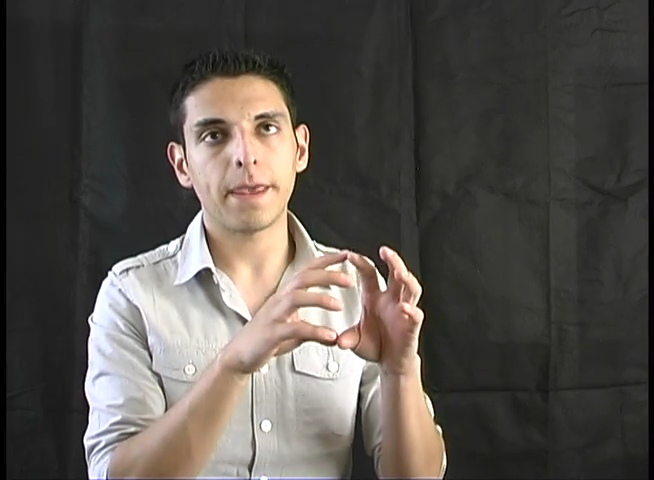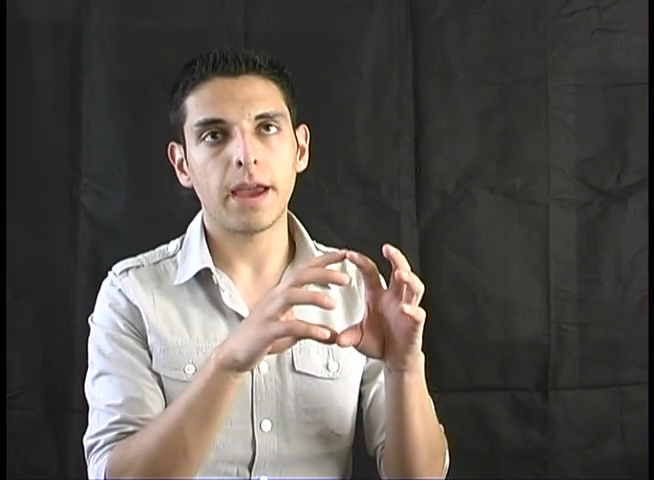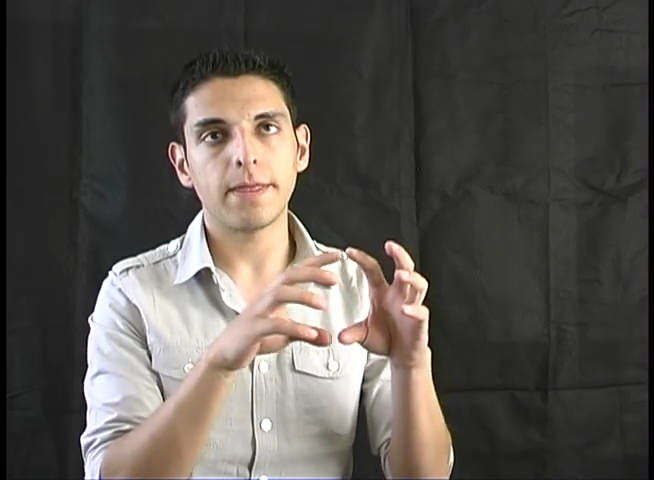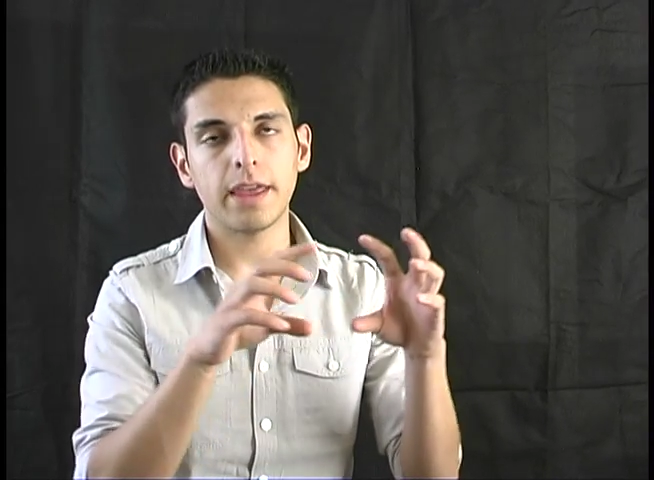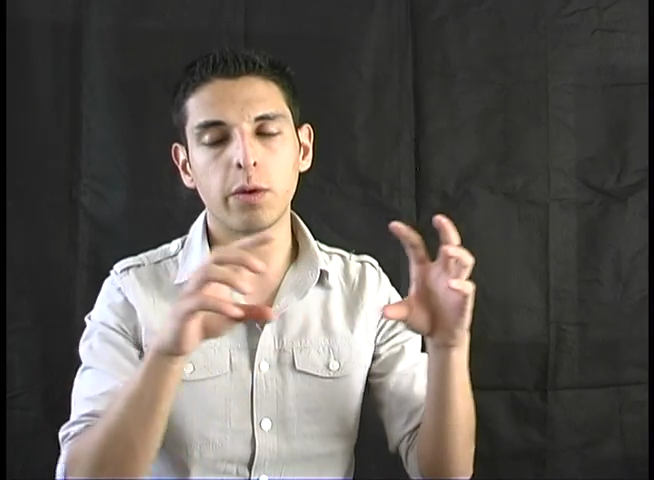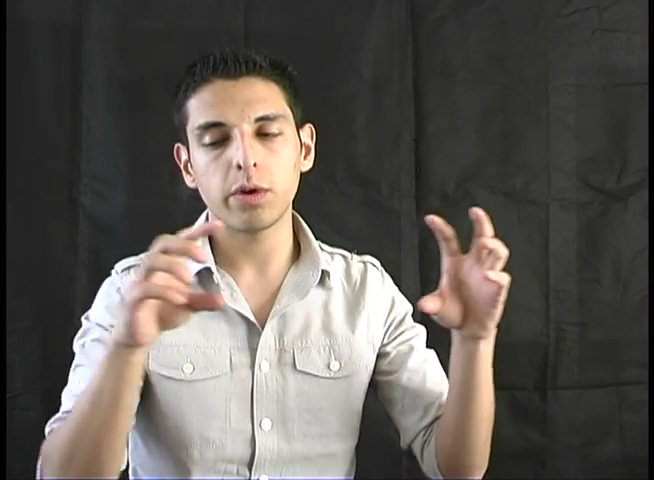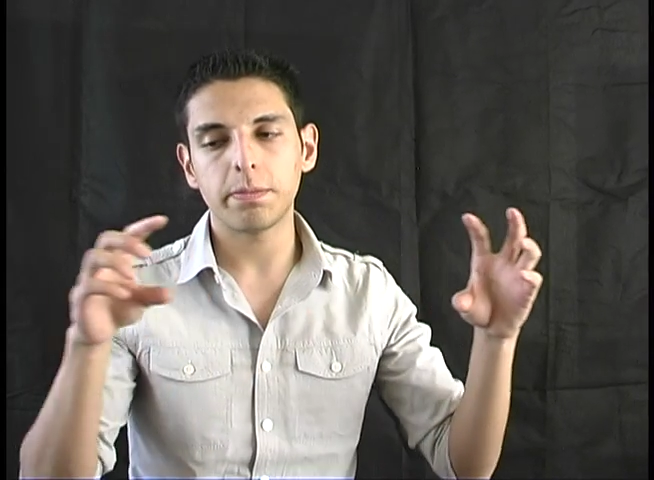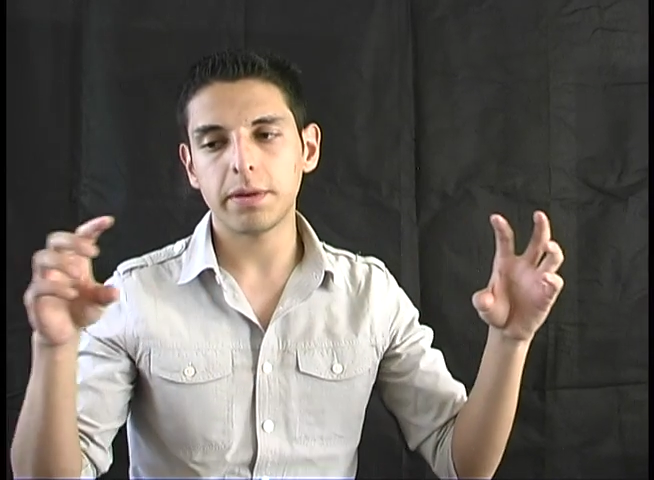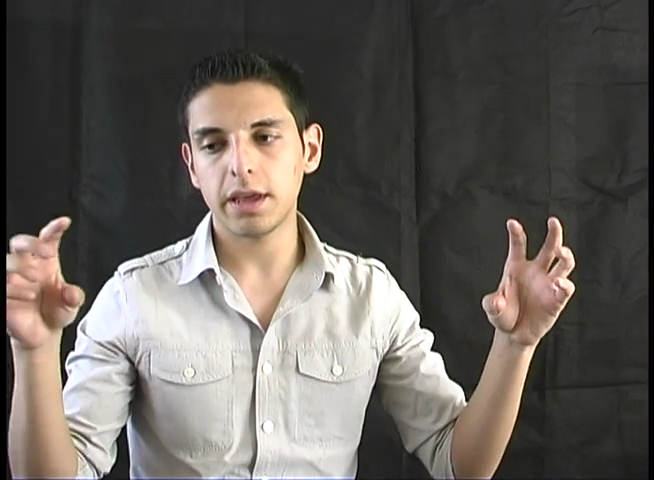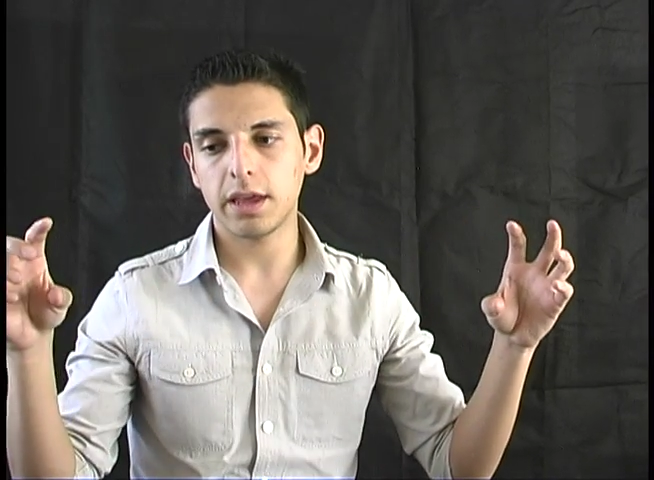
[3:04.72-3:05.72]
and they would
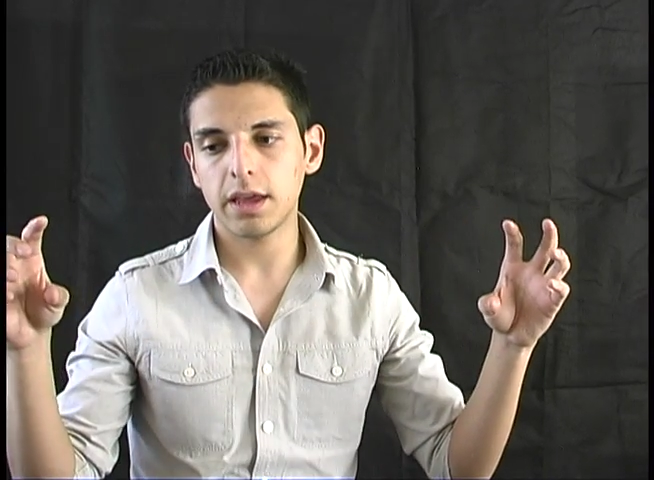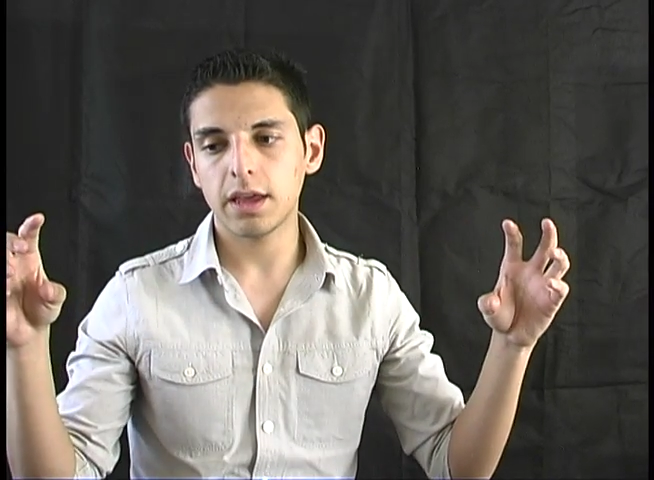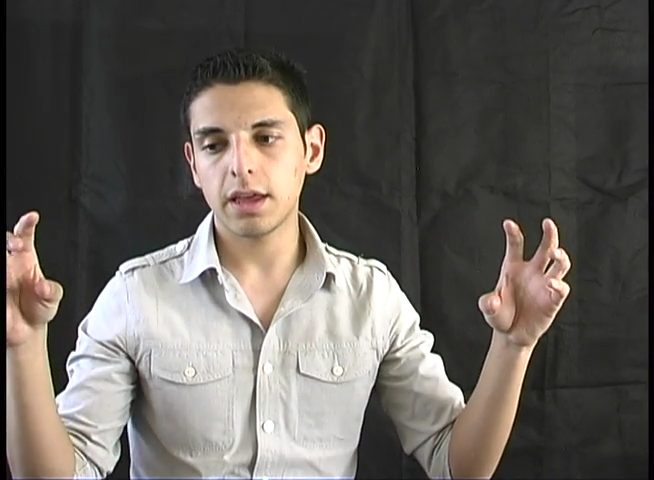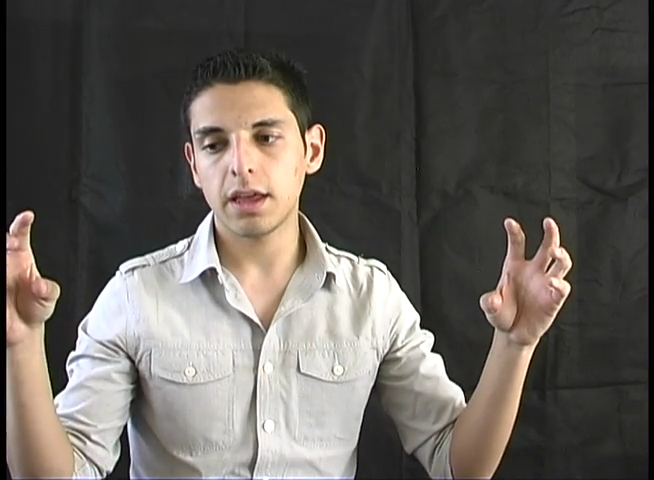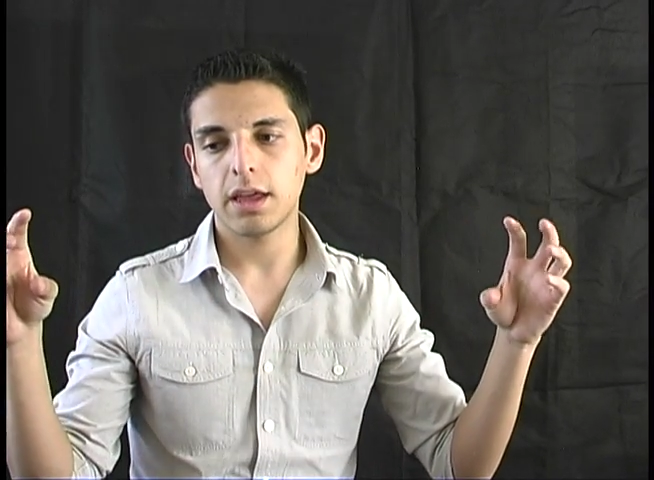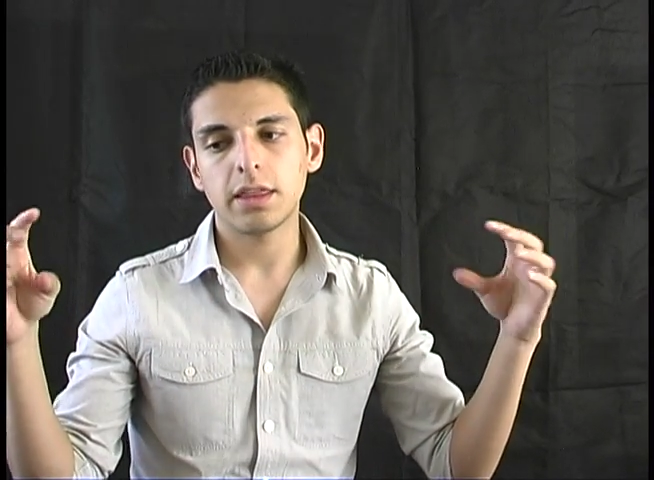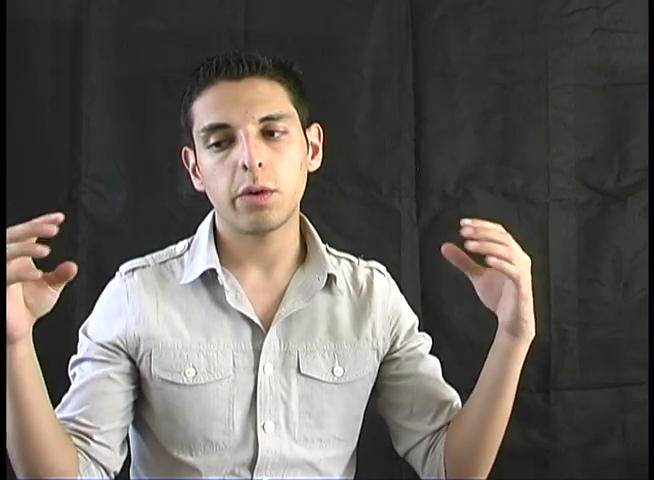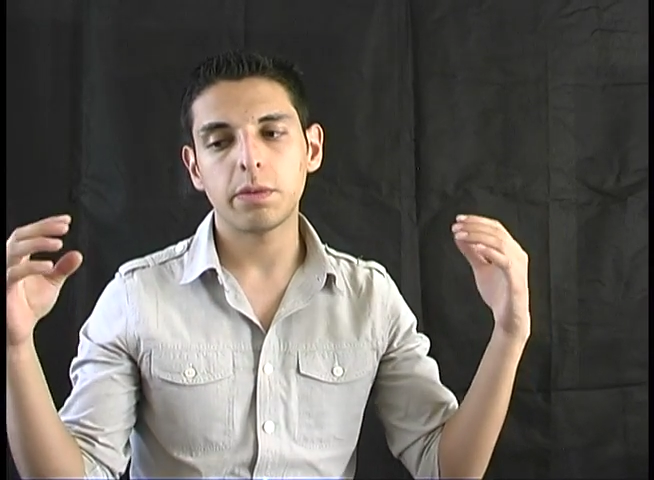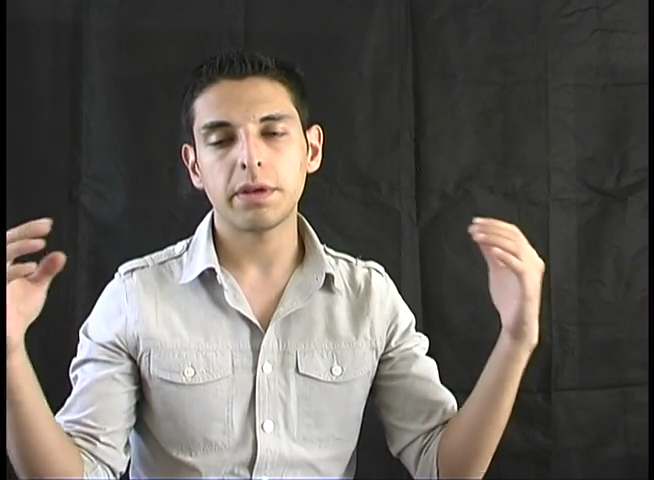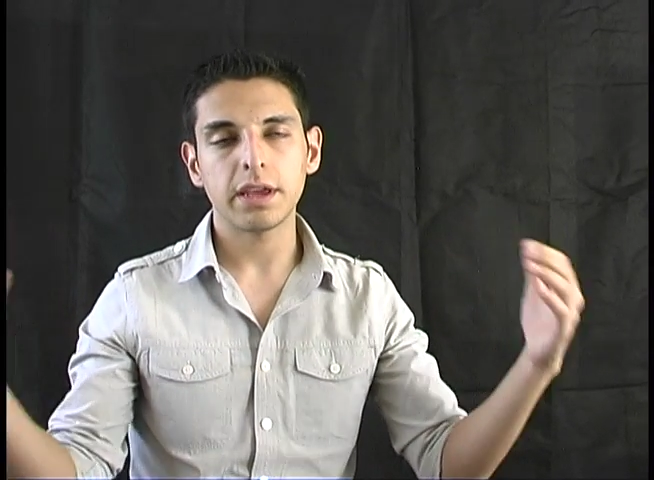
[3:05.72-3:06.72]
be
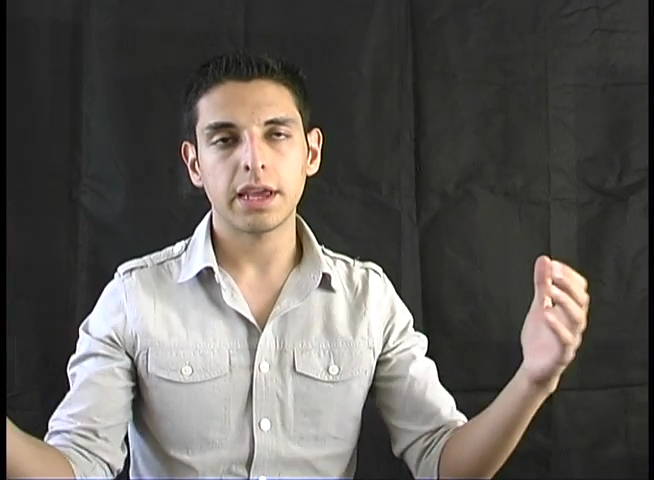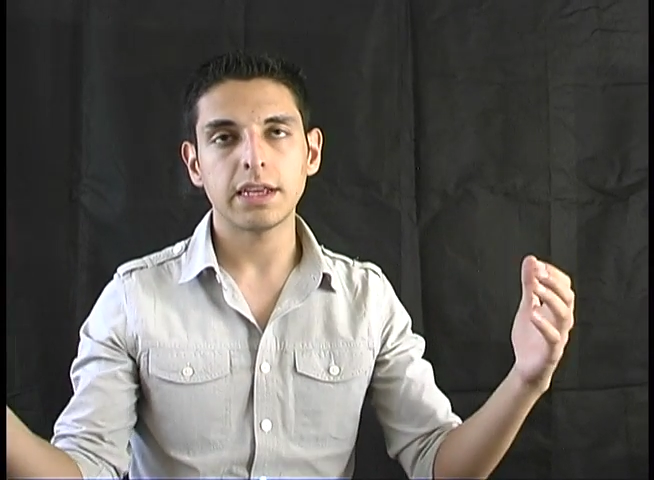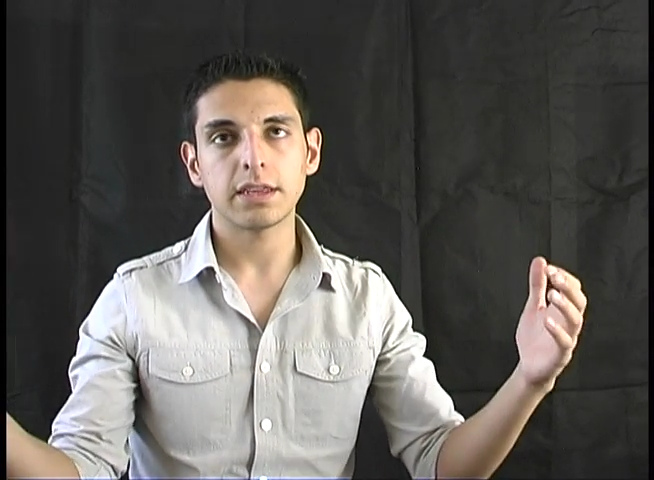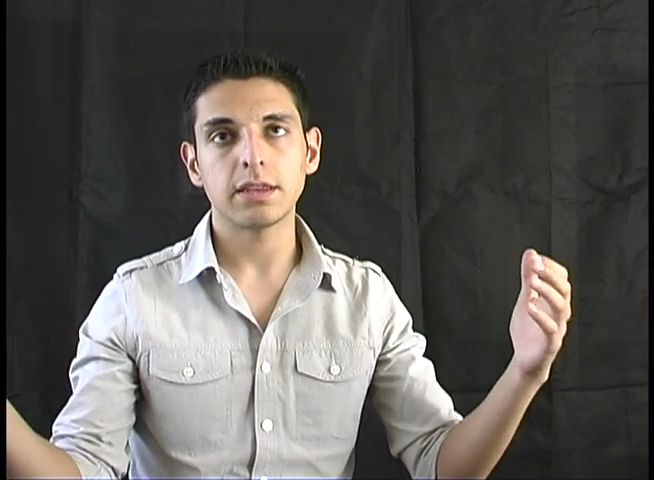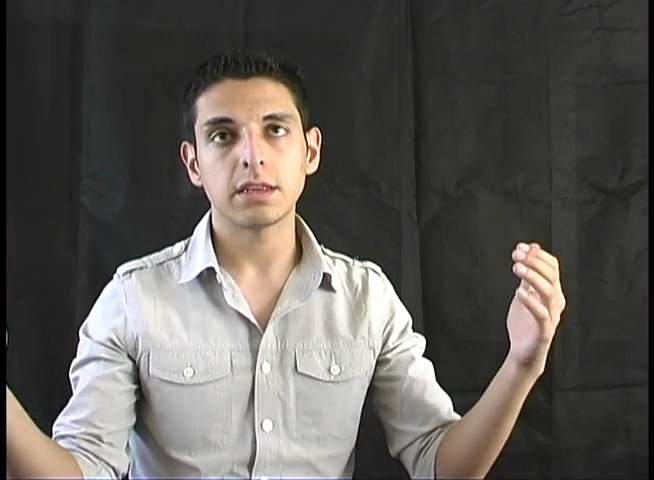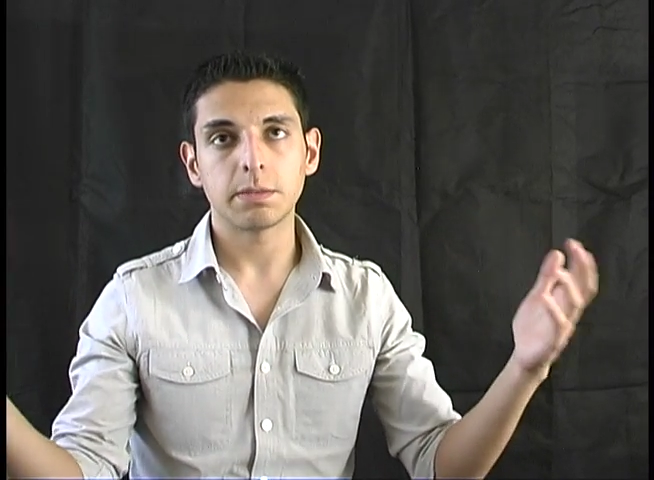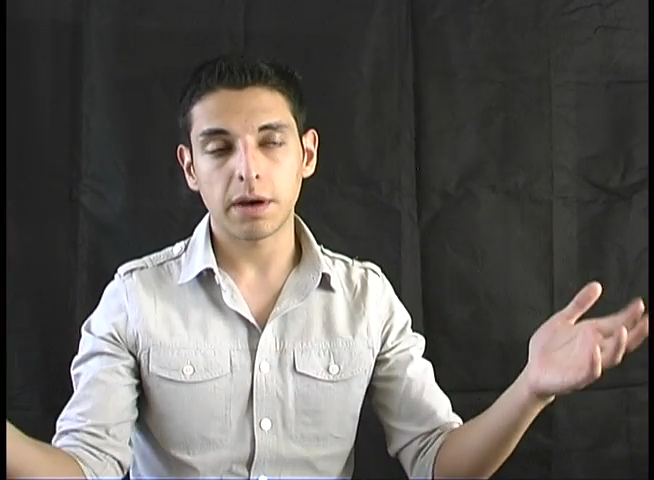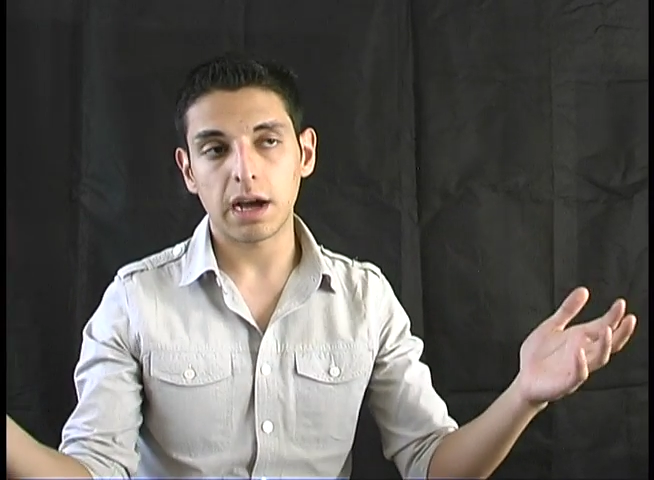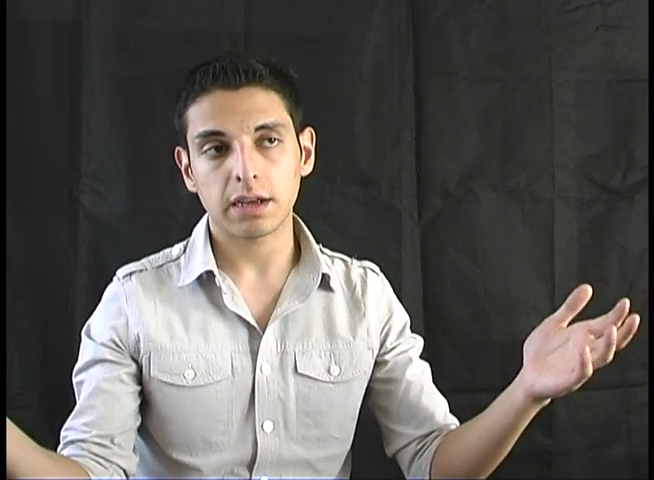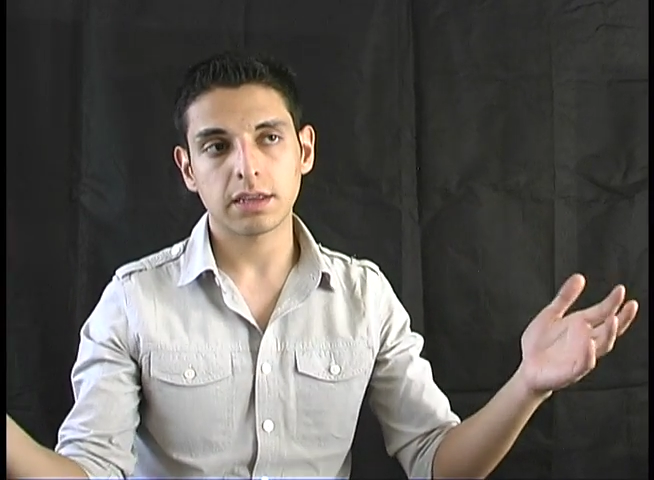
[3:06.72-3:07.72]
encased in this
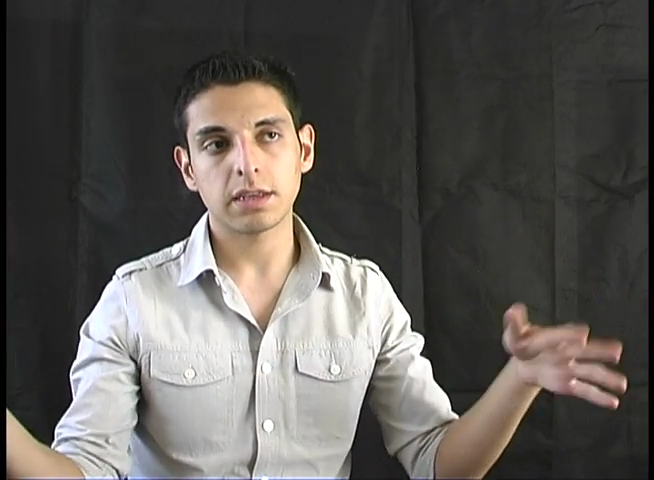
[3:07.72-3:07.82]
box.